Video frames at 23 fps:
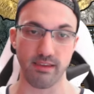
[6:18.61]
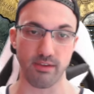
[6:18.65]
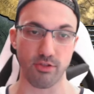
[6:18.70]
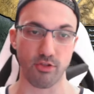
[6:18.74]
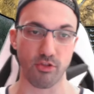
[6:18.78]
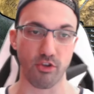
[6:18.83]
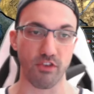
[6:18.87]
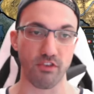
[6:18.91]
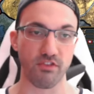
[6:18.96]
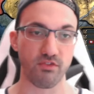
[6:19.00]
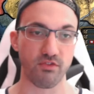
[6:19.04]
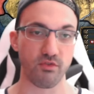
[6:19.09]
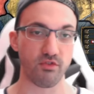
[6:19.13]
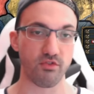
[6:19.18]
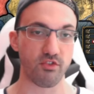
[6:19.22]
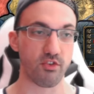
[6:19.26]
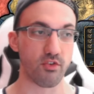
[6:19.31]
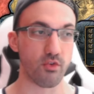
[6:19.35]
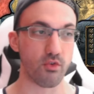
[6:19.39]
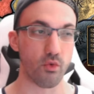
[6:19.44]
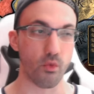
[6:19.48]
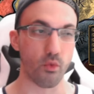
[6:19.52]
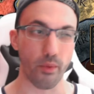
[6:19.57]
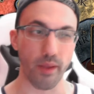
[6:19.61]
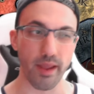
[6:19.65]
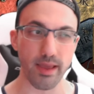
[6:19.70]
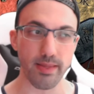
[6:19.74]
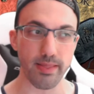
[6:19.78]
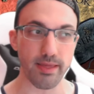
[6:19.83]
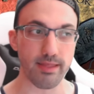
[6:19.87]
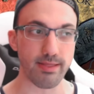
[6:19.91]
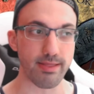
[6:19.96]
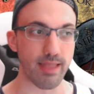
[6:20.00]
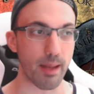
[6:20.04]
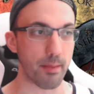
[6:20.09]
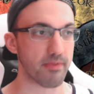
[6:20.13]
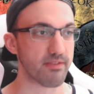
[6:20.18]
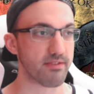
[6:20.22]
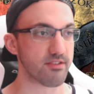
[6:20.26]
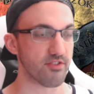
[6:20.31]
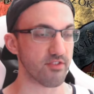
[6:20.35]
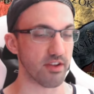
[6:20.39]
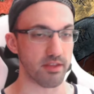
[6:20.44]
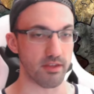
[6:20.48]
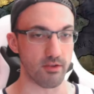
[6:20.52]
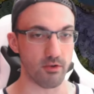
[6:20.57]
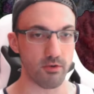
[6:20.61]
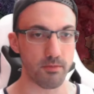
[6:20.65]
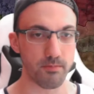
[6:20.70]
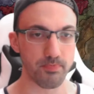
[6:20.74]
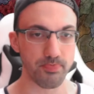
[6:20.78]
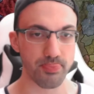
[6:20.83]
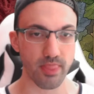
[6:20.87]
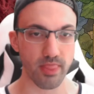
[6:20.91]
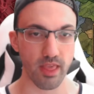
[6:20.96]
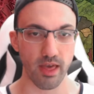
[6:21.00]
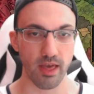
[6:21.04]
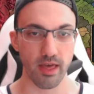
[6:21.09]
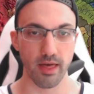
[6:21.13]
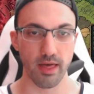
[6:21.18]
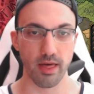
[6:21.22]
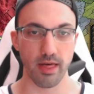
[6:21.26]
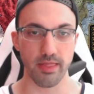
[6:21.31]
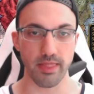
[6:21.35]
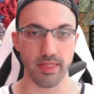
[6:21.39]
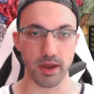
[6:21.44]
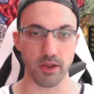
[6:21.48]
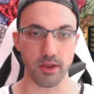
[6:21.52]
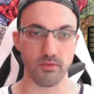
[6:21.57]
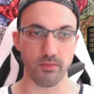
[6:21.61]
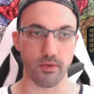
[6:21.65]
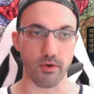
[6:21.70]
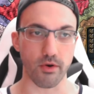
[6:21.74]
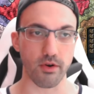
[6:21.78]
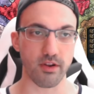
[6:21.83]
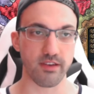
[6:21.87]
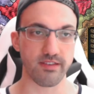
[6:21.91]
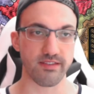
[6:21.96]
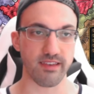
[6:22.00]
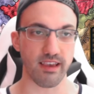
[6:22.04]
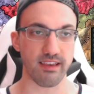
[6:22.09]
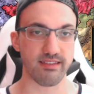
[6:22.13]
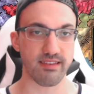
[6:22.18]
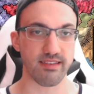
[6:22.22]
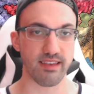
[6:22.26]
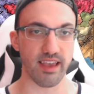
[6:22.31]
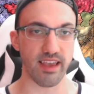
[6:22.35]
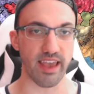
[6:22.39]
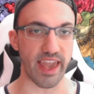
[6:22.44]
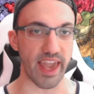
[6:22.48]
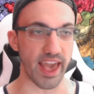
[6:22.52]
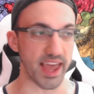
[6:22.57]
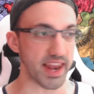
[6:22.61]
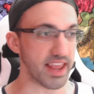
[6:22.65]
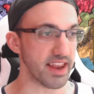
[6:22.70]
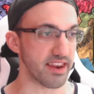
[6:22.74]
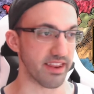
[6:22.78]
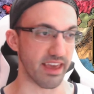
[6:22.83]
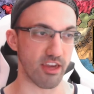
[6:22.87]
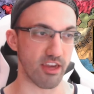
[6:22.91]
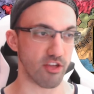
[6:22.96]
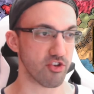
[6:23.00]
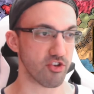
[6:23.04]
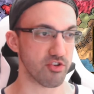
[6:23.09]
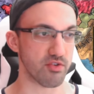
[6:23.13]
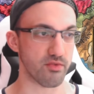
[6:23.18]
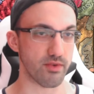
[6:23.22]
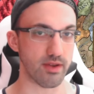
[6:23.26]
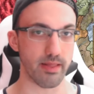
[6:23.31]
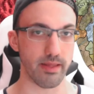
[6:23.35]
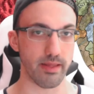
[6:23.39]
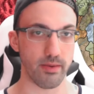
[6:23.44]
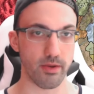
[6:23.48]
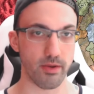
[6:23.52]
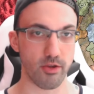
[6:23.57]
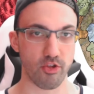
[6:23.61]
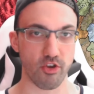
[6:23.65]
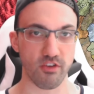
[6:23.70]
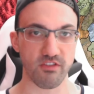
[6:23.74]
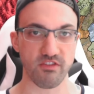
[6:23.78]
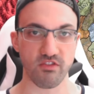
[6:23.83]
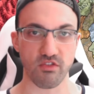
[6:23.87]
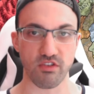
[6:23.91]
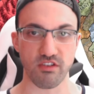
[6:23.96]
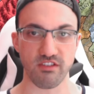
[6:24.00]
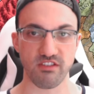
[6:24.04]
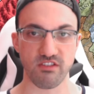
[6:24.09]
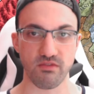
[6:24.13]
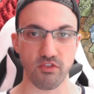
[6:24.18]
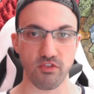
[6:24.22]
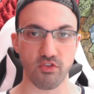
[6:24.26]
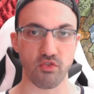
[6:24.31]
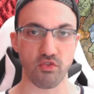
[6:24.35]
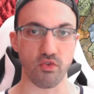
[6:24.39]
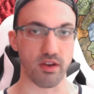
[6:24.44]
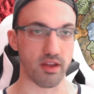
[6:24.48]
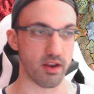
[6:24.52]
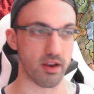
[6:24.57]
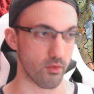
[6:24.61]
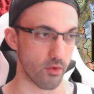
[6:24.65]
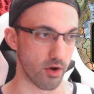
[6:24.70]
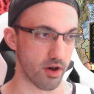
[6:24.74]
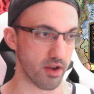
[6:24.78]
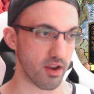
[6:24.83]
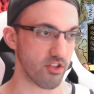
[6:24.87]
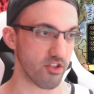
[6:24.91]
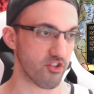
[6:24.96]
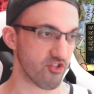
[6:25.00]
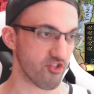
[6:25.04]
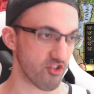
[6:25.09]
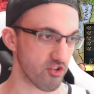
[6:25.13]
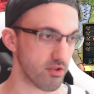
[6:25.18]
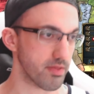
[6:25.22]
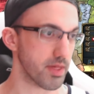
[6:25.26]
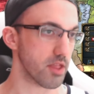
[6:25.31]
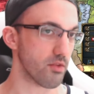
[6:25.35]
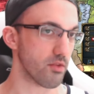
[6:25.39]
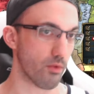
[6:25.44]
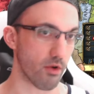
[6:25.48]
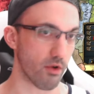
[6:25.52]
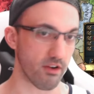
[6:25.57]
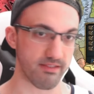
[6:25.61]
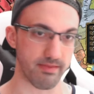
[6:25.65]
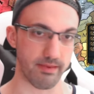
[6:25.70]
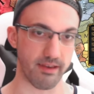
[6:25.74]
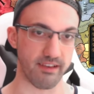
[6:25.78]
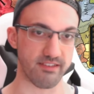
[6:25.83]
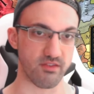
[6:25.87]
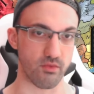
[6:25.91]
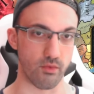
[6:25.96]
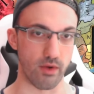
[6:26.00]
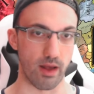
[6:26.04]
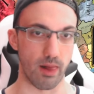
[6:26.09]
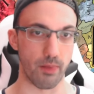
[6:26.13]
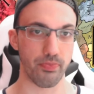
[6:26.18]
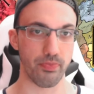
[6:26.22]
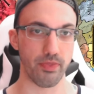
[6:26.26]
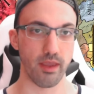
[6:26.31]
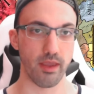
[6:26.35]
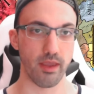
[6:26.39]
And just to quickly demonstrate you that it works as any nation, really, we're just gonna switch to another one and show you that it works there as well.